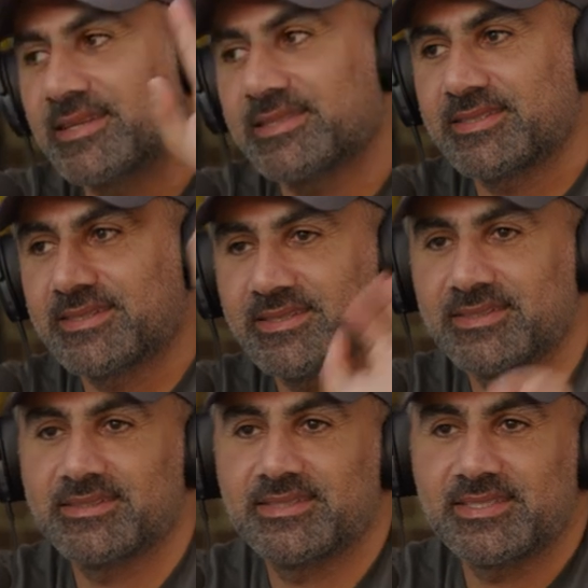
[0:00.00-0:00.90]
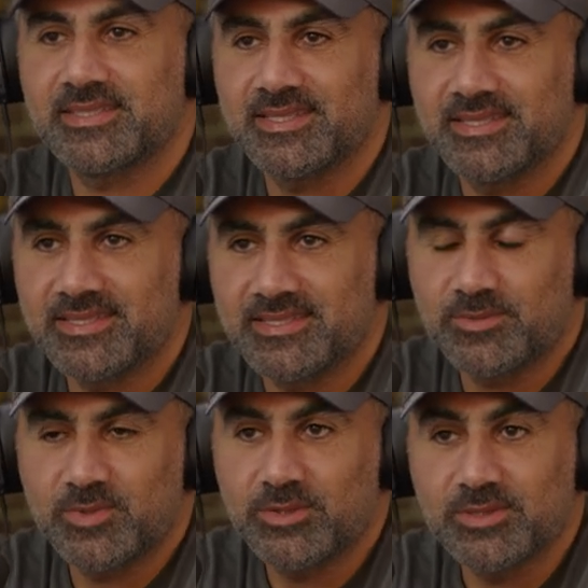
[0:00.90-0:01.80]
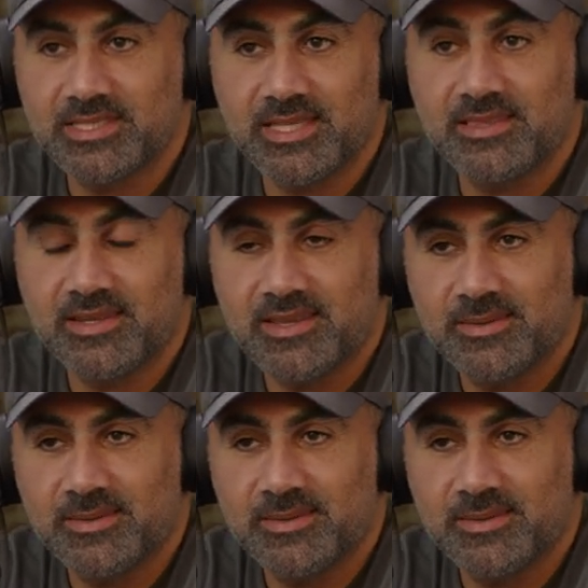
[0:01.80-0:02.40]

that uh, disease. disease yes. We don't say the